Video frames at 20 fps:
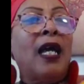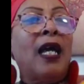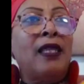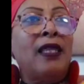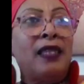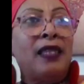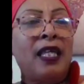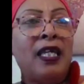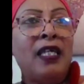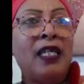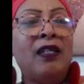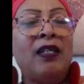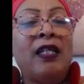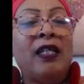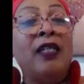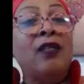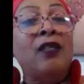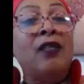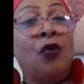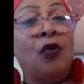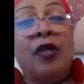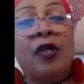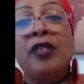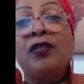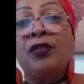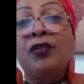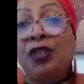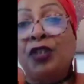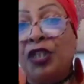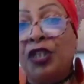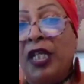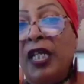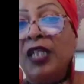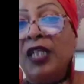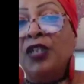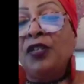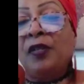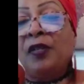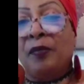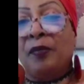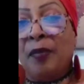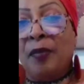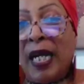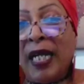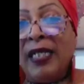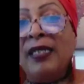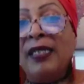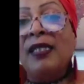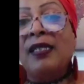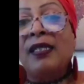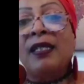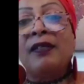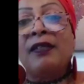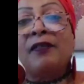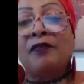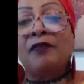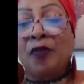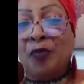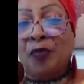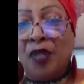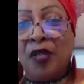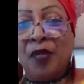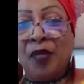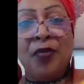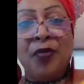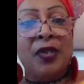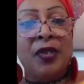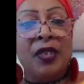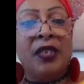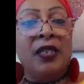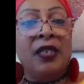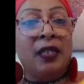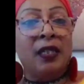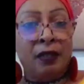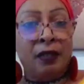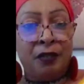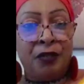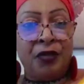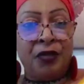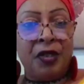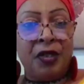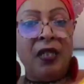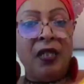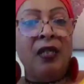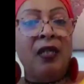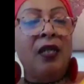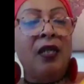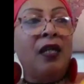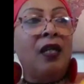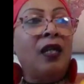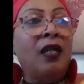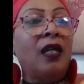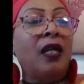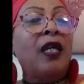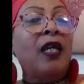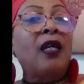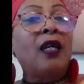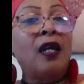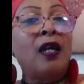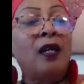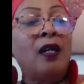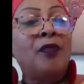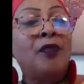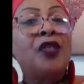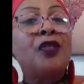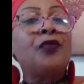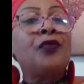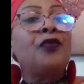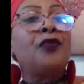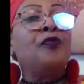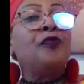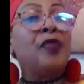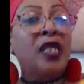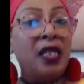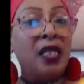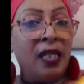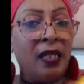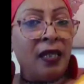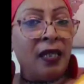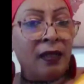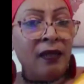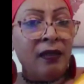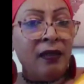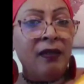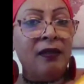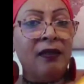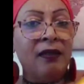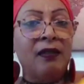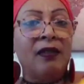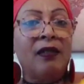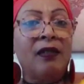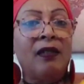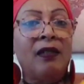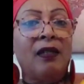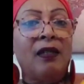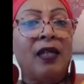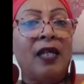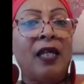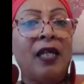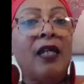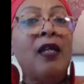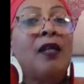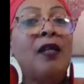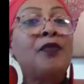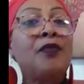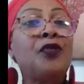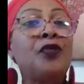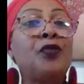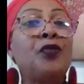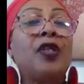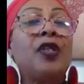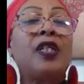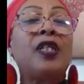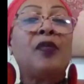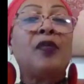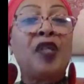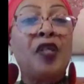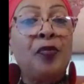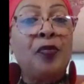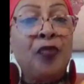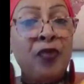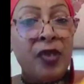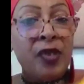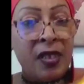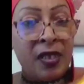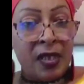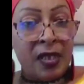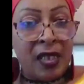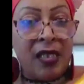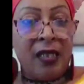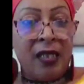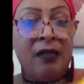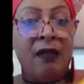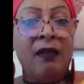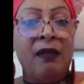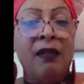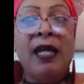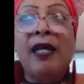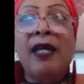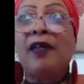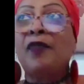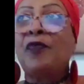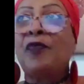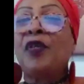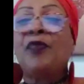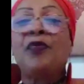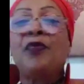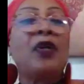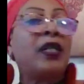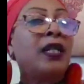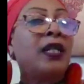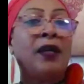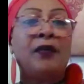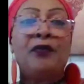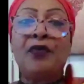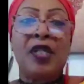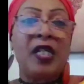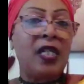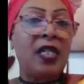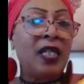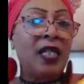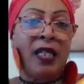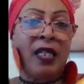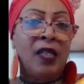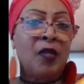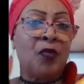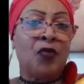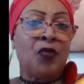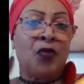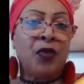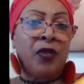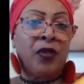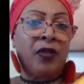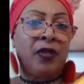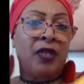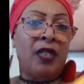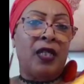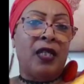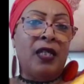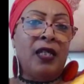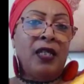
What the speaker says: I think in order to change the mindset of the people in the country, it comes through media. It comes through what the people see. A lot of people are not reading anymore.